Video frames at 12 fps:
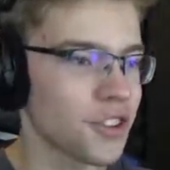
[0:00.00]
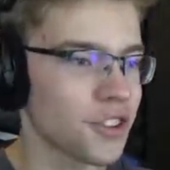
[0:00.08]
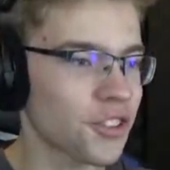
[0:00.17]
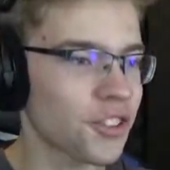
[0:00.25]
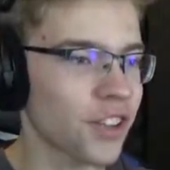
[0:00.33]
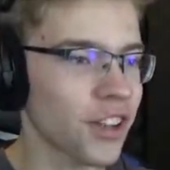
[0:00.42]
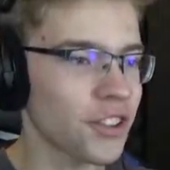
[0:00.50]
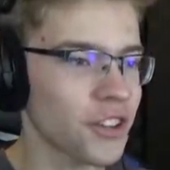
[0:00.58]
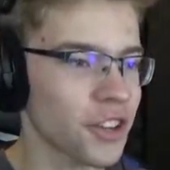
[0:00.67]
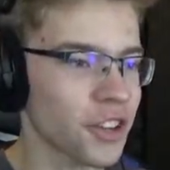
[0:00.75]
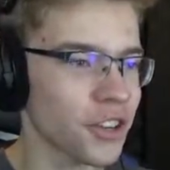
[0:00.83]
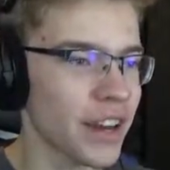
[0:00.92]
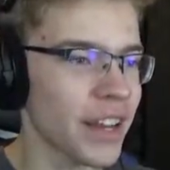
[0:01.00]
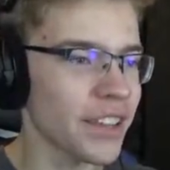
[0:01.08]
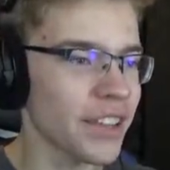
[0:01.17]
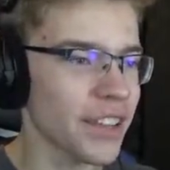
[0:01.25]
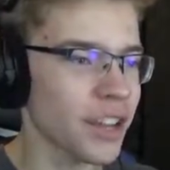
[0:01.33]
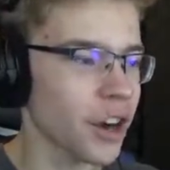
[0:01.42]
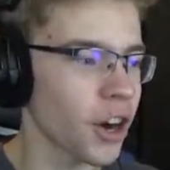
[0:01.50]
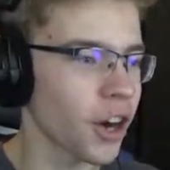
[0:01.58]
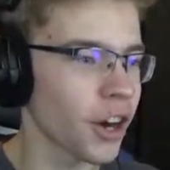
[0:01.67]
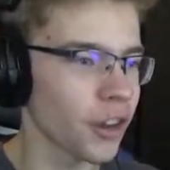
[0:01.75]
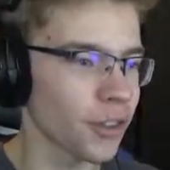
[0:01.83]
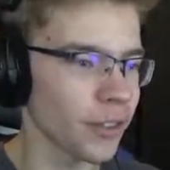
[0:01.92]
just such a crazy
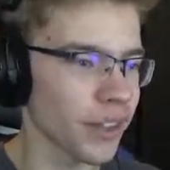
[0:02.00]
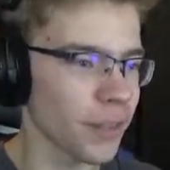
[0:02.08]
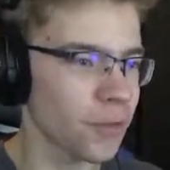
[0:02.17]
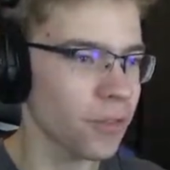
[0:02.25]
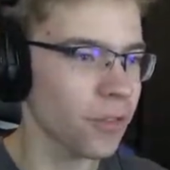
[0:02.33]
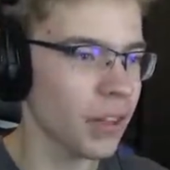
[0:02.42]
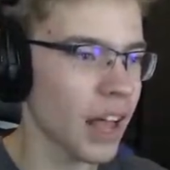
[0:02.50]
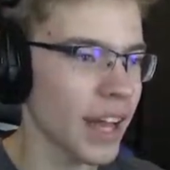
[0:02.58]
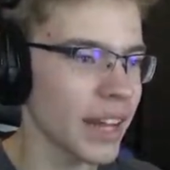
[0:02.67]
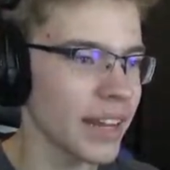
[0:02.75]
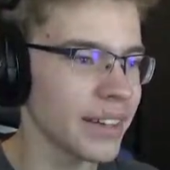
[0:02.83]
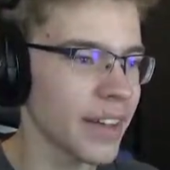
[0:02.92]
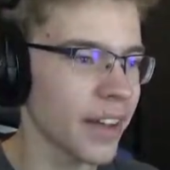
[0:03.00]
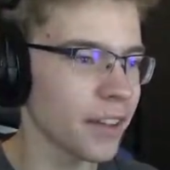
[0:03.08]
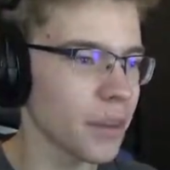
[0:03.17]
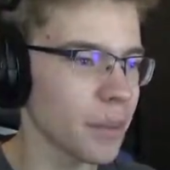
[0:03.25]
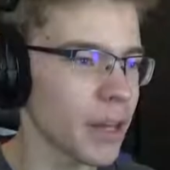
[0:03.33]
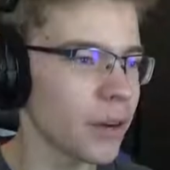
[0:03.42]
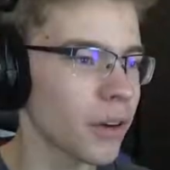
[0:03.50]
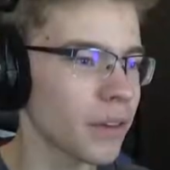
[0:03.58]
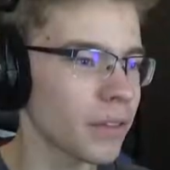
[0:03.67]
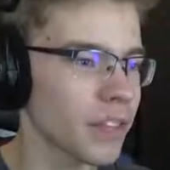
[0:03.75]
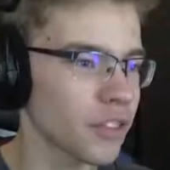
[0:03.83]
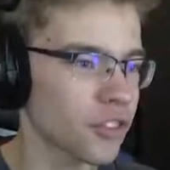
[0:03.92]
car, like flying down the middle
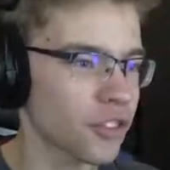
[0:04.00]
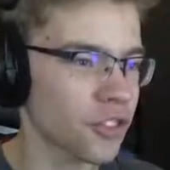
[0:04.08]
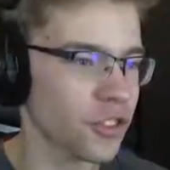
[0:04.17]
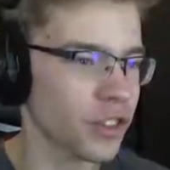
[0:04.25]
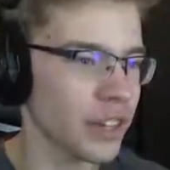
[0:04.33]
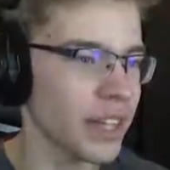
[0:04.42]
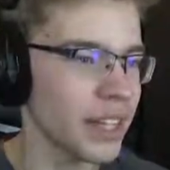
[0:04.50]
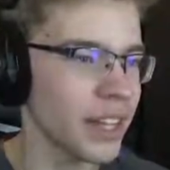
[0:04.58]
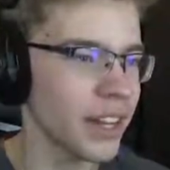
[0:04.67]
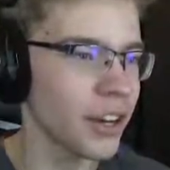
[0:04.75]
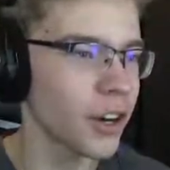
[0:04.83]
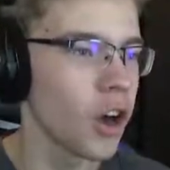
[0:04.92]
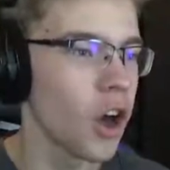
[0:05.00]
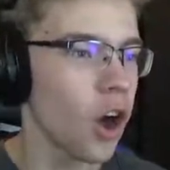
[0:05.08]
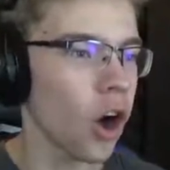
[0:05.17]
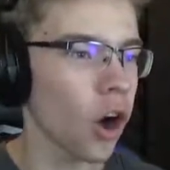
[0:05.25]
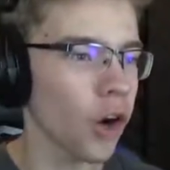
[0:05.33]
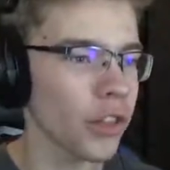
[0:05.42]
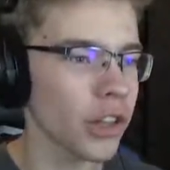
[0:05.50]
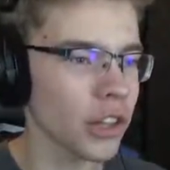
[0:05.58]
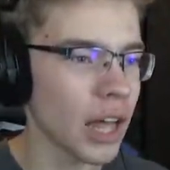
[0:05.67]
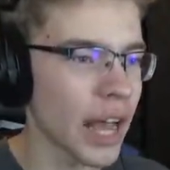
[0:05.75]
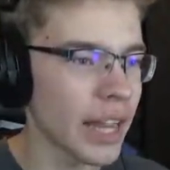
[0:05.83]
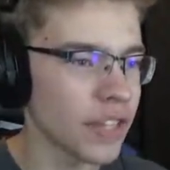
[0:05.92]
of this street here, all the
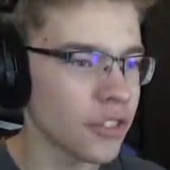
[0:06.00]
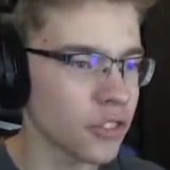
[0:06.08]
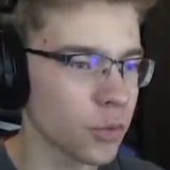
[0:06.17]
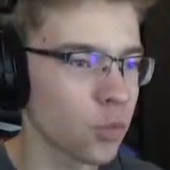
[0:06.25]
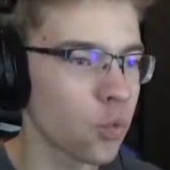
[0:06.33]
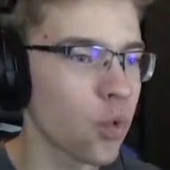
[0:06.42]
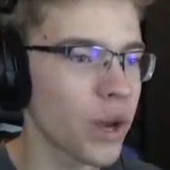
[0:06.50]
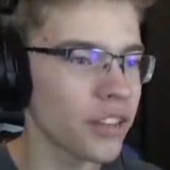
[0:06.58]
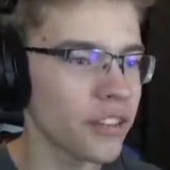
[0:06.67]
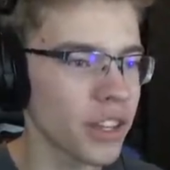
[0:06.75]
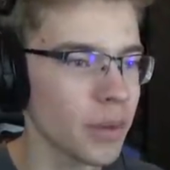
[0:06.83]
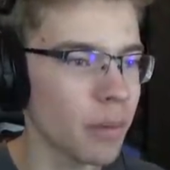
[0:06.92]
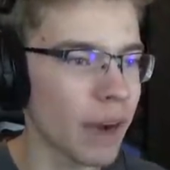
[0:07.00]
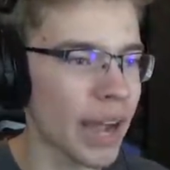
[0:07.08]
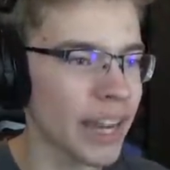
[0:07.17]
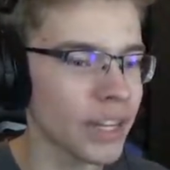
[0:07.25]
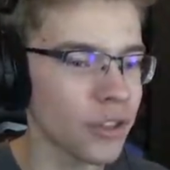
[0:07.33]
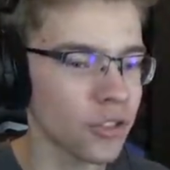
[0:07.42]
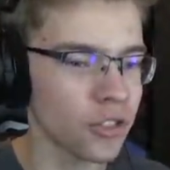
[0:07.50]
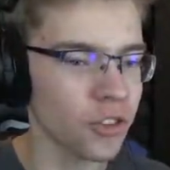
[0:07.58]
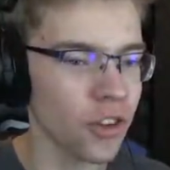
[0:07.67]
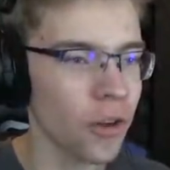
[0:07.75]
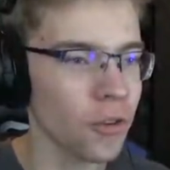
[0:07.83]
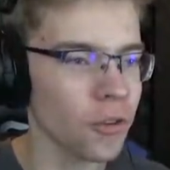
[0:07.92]
lines whizzing by you
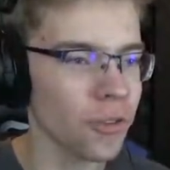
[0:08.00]
so